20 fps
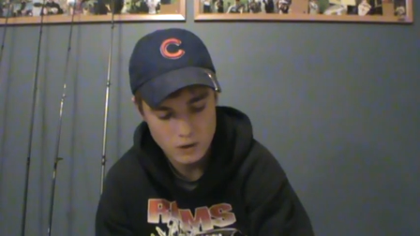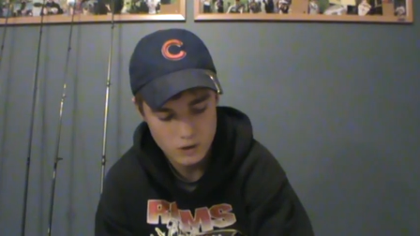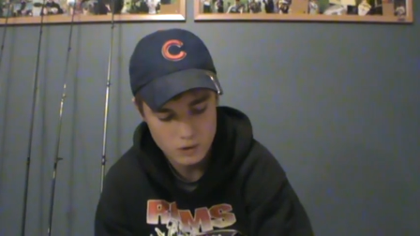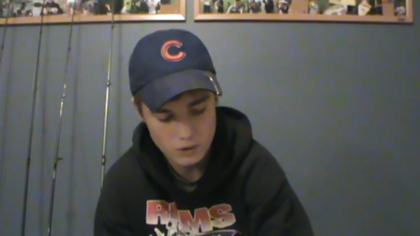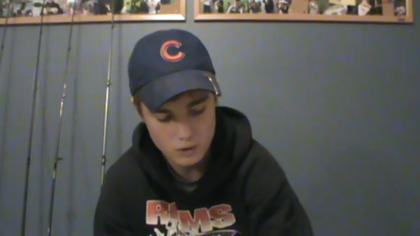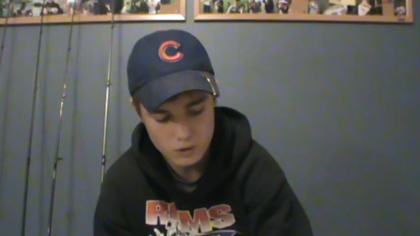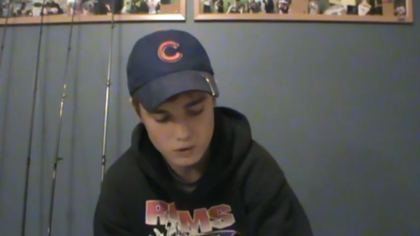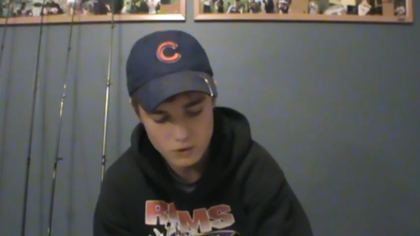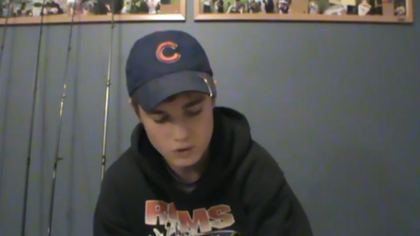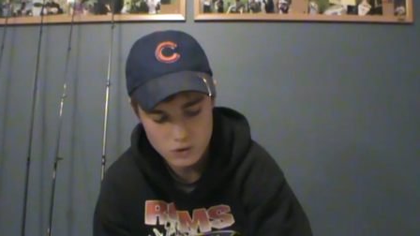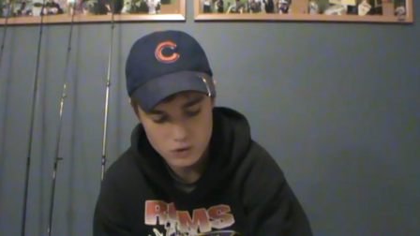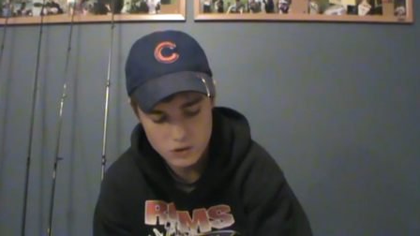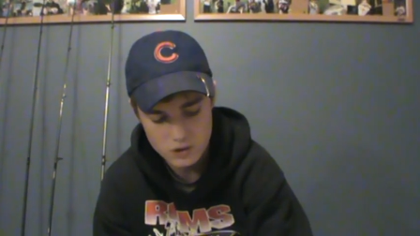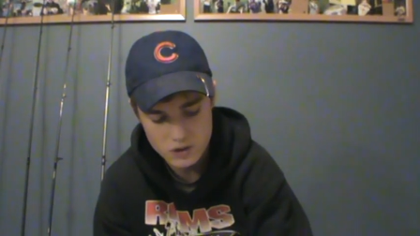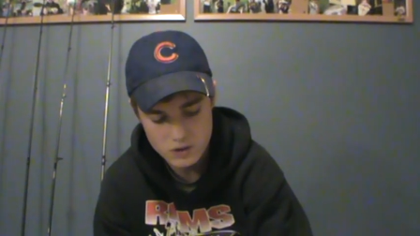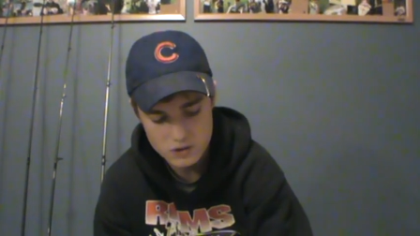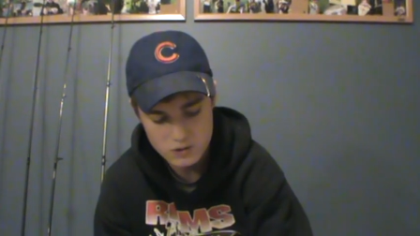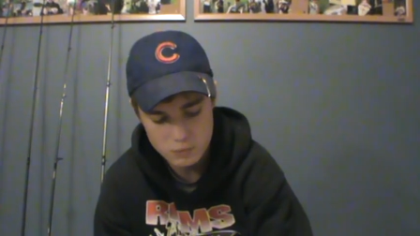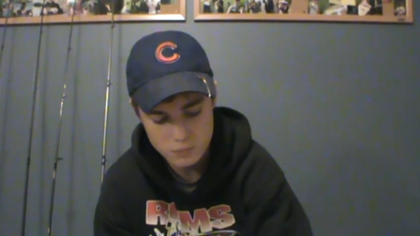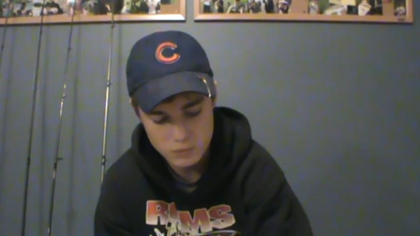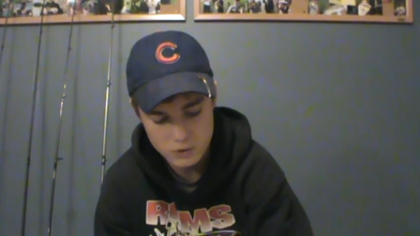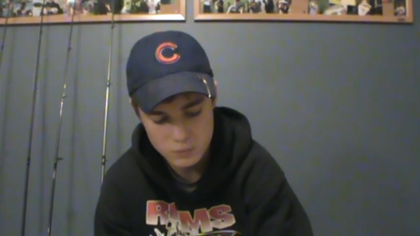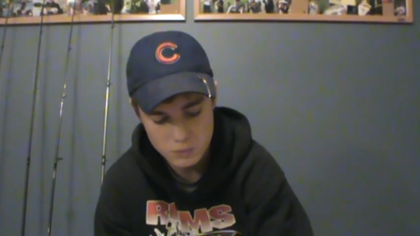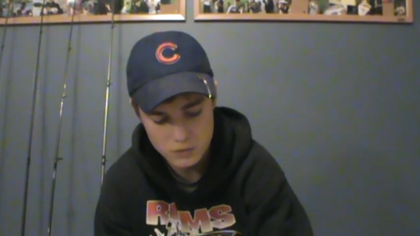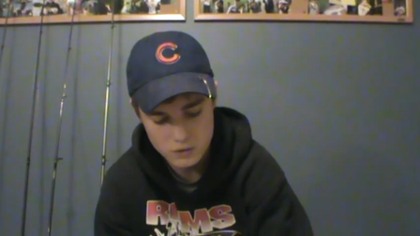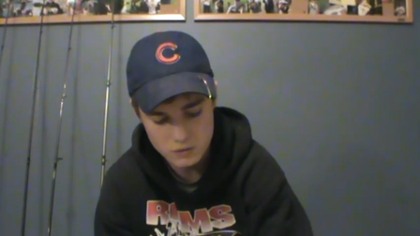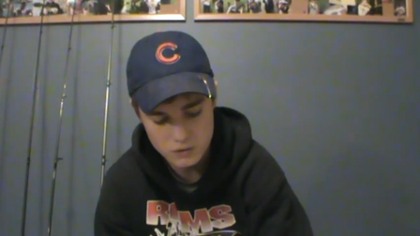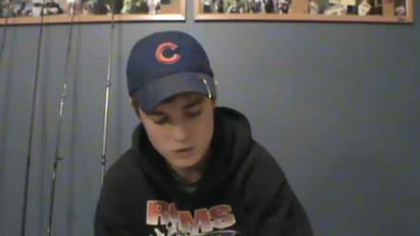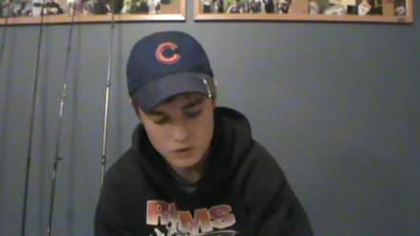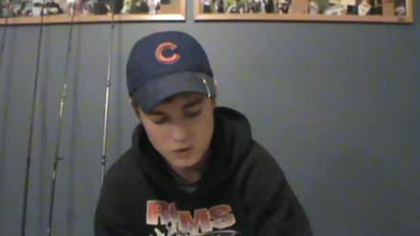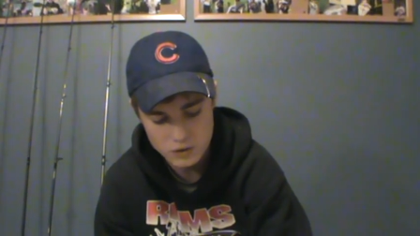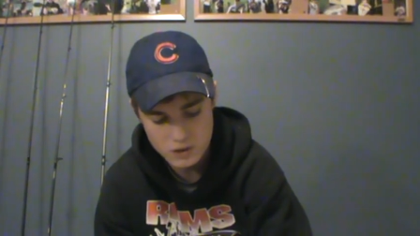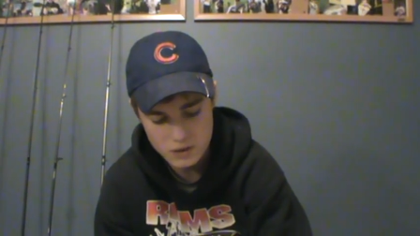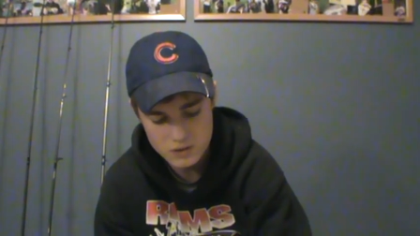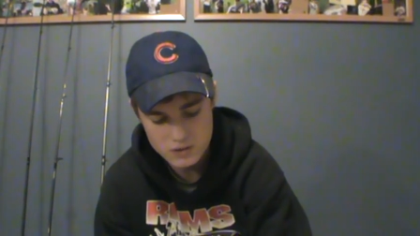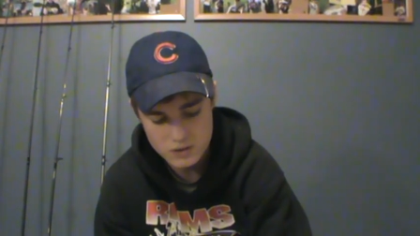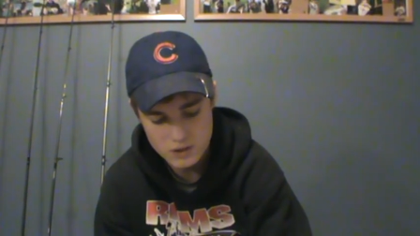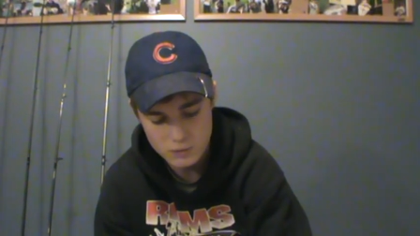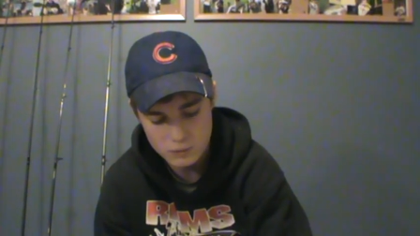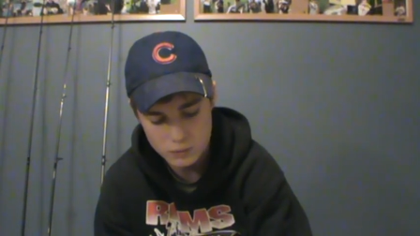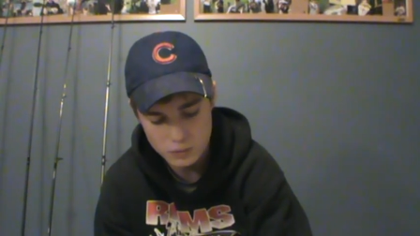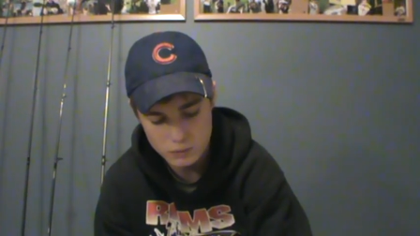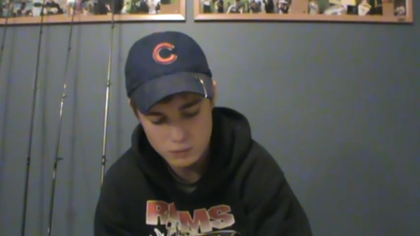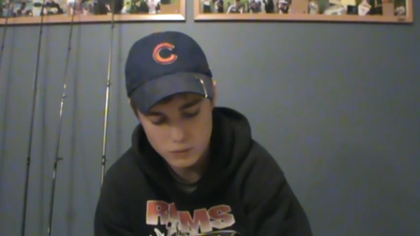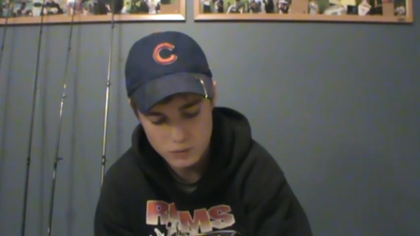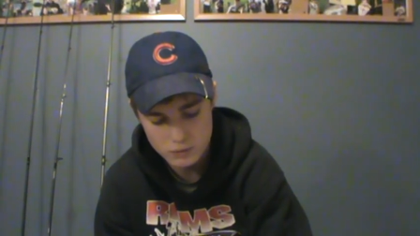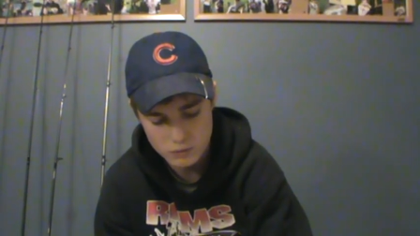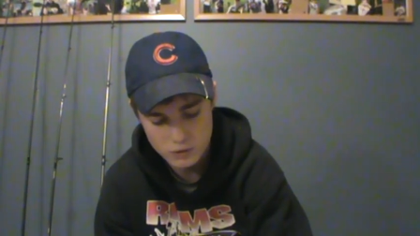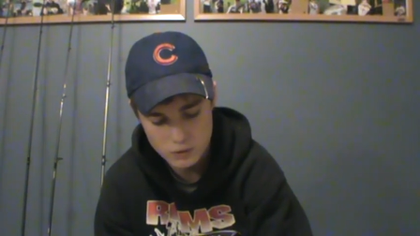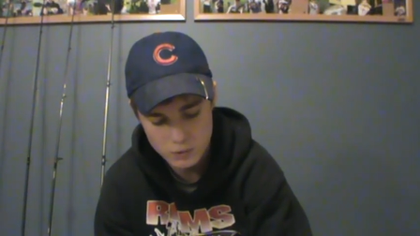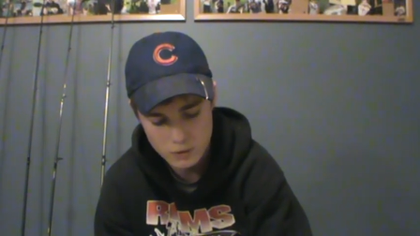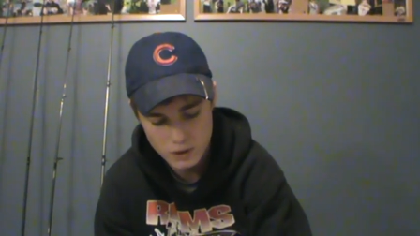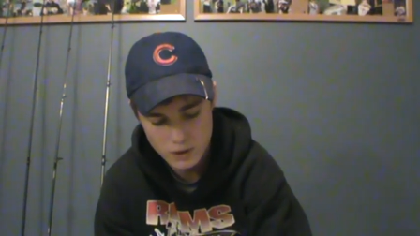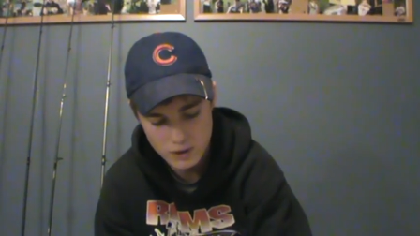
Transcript: or the creeks, pretty much for you guys, not really a river.